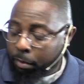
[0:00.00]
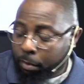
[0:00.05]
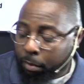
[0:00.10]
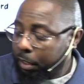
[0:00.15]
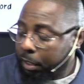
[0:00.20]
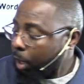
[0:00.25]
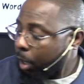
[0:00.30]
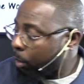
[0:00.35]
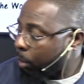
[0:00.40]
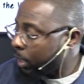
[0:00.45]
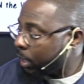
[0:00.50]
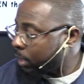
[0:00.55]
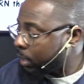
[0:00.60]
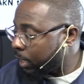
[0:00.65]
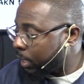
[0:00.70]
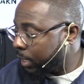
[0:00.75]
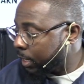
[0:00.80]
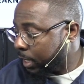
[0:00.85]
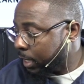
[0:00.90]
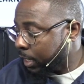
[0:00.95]
But
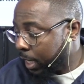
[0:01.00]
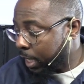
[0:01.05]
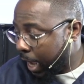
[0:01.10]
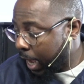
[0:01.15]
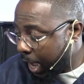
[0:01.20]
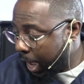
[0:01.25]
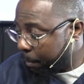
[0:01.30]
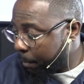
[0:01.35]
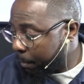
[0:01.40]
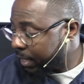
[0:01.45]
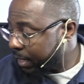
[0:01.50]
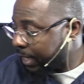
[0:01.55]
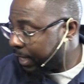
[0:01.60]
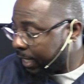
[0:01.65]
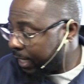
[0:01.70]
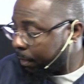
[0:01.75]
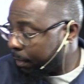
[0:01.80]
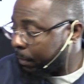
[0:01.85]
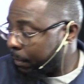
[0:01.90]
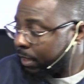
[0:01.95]
notice it's a common
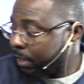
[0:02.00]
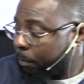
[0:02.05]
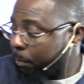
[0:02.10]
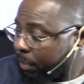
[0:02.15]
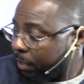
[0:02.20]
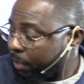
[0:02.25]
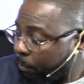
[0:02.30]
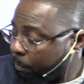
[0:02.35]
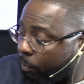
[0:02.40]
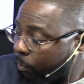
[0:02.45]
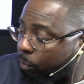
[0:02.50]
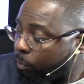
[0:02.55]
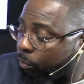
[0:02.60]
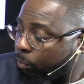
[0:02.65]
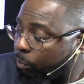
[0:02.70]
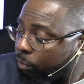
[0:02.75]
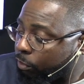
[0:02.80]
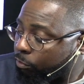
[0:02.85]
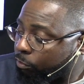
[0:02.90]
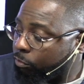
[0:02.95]
theme that the people
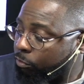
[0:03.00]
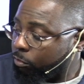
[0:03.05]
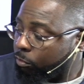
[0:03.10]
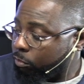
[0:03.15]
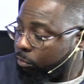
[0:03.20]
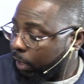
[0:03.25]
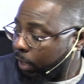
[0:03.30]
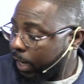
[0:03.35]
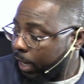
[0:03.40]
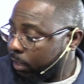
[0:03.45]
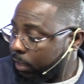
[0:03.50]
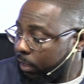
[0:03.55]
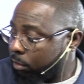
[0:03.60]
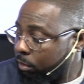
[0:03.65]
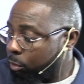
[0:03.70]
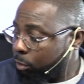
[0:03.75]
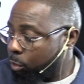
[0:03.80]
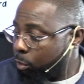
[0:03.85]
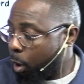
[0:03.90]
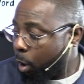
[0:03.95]
who like
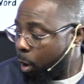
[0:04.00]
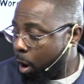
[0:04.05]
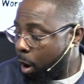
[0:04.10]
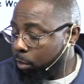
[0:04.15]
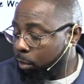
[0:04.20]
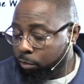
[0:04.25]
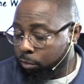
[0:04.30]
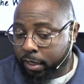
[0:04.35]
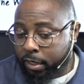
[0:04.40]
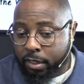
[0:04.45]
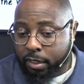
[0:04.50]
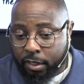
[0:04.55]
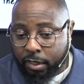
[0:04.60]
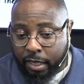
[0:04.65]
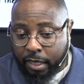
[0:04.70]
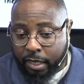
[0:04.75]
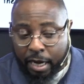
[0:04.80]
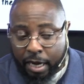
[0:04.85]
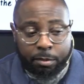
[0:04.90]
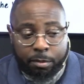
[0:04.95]
who are written
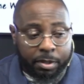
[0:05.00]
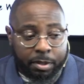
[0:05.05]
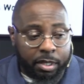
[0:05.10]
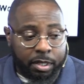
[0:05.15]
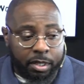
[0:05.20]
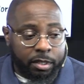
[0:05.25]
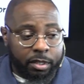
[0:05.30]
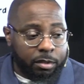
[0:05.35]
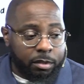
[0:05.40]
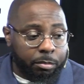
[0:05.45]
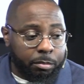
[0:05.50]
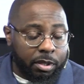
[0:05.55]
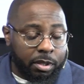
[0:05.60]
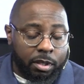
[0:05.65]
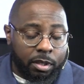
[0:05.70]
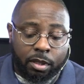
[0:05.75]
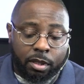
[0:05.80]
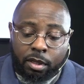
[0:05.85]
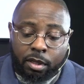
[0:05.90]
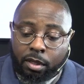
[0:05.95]
and documented in this
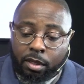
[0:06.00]
book,